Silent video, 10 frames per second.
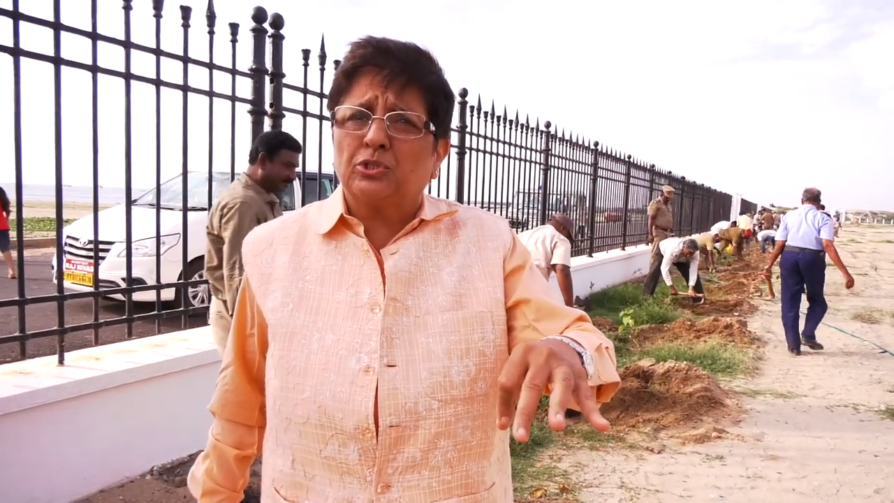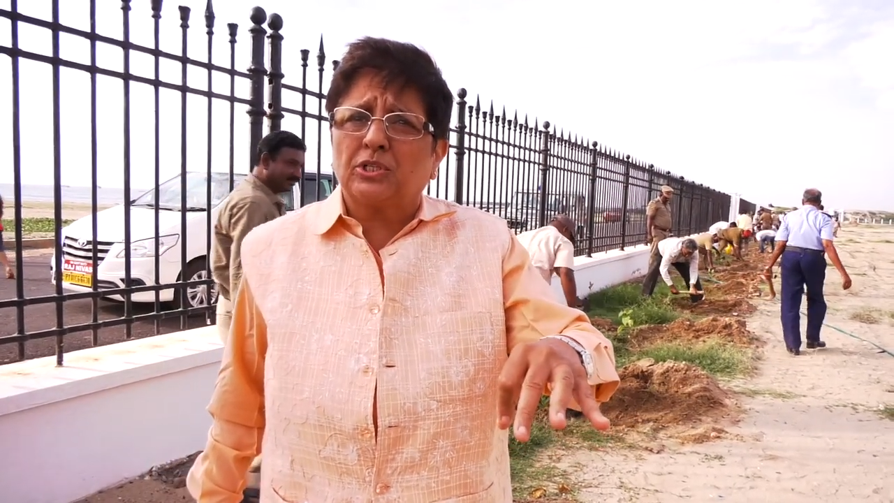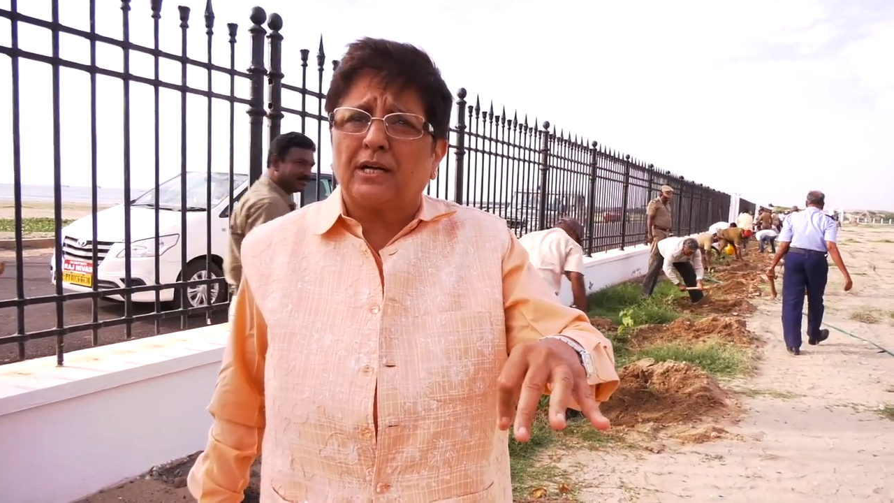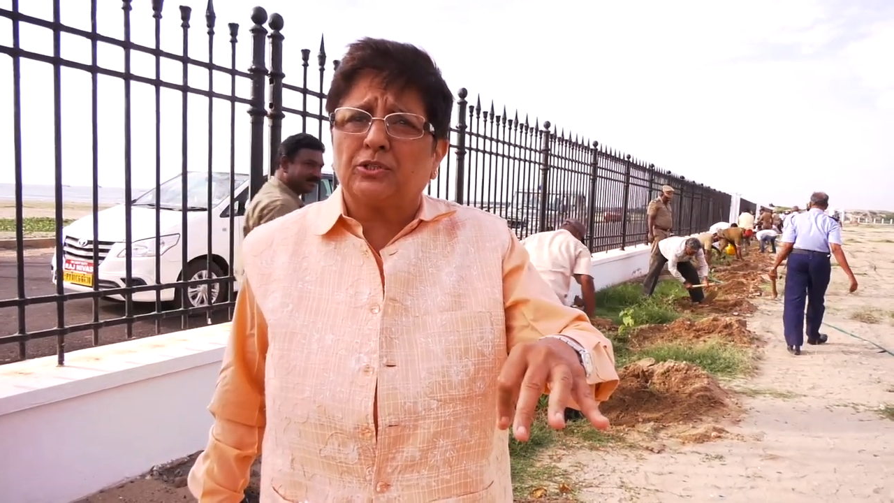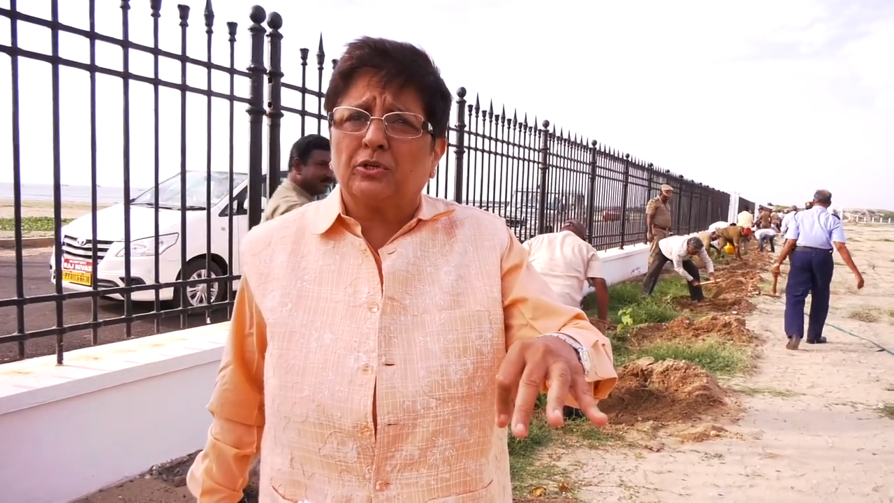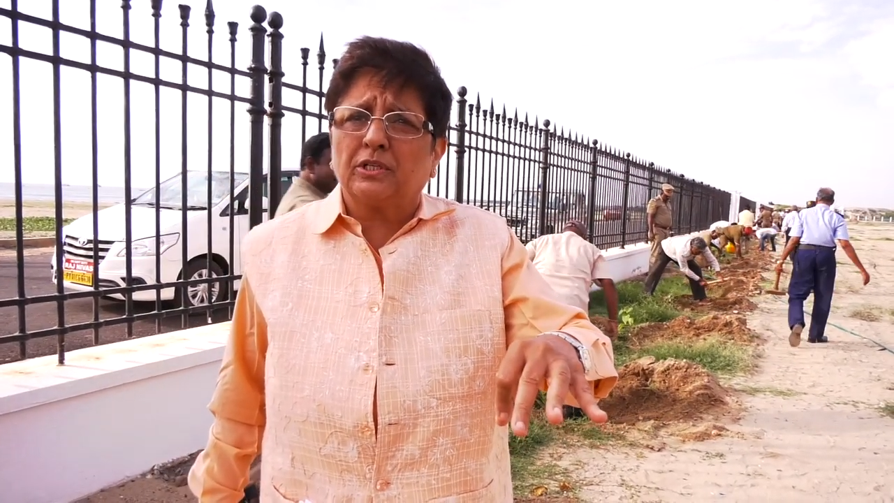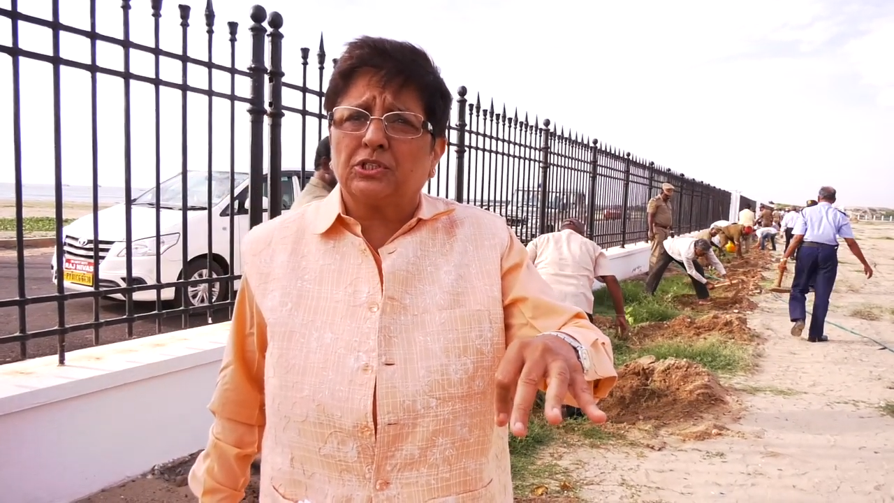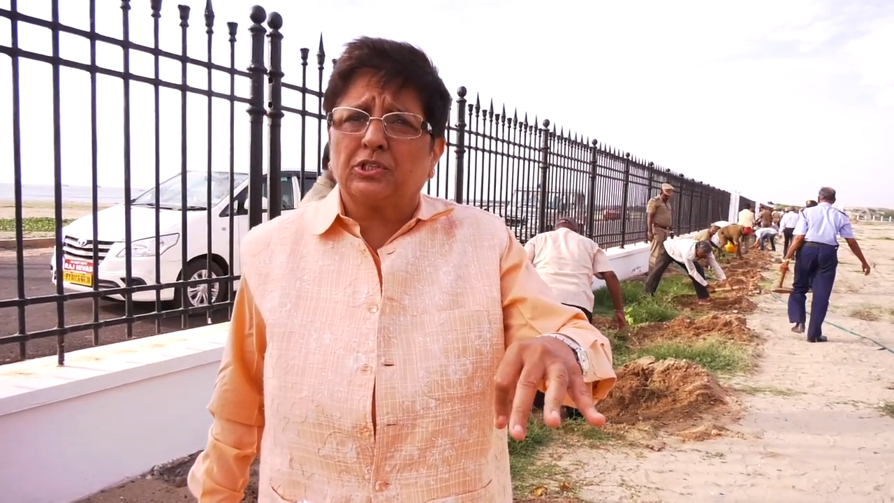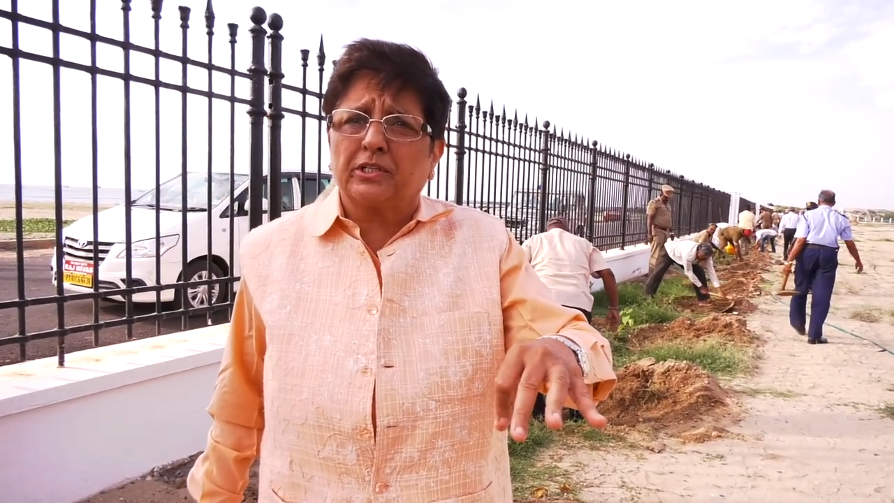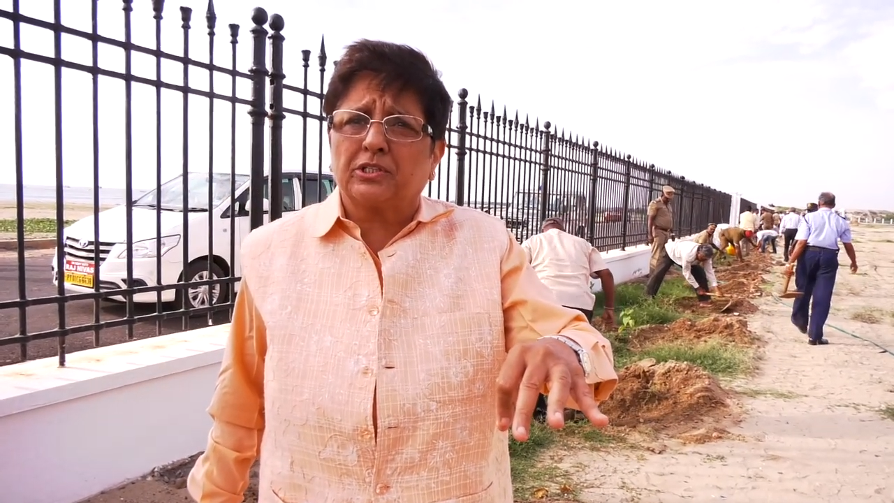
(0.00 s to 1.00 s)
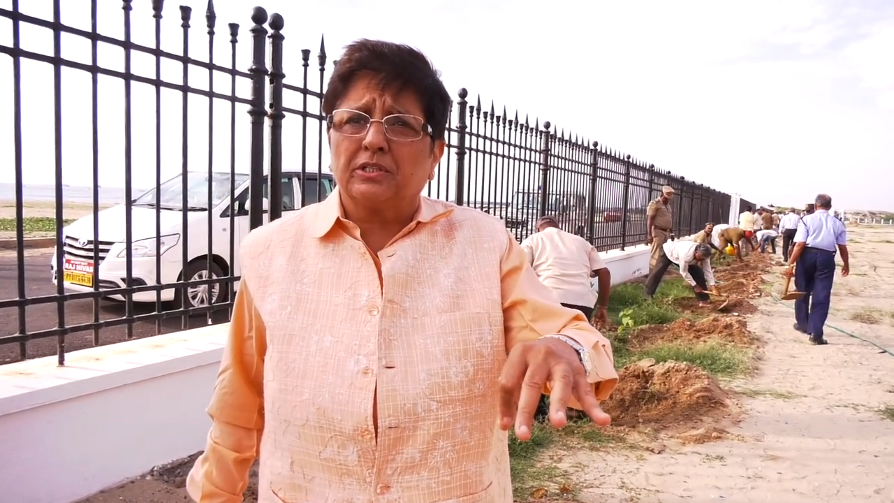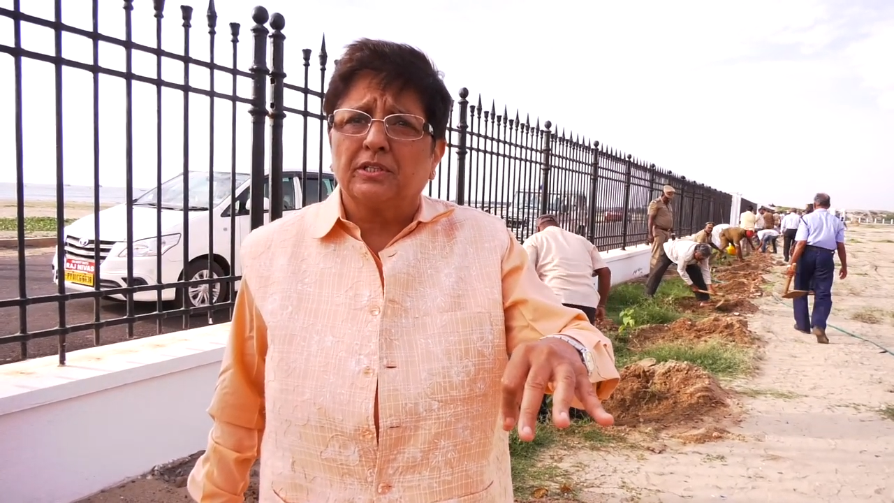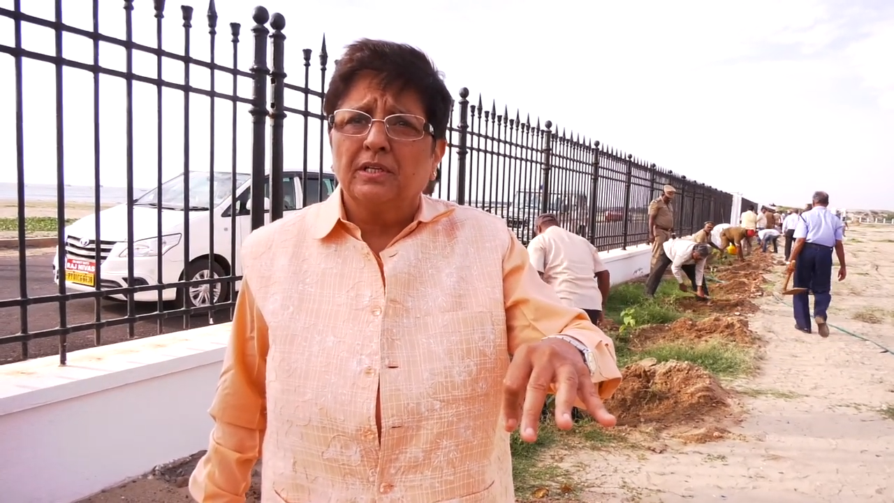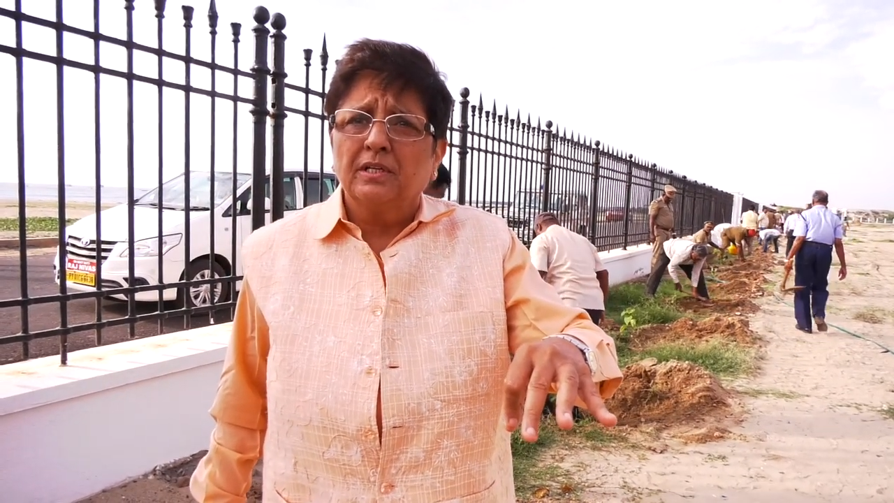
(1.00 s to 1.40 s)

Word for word: you start your construction.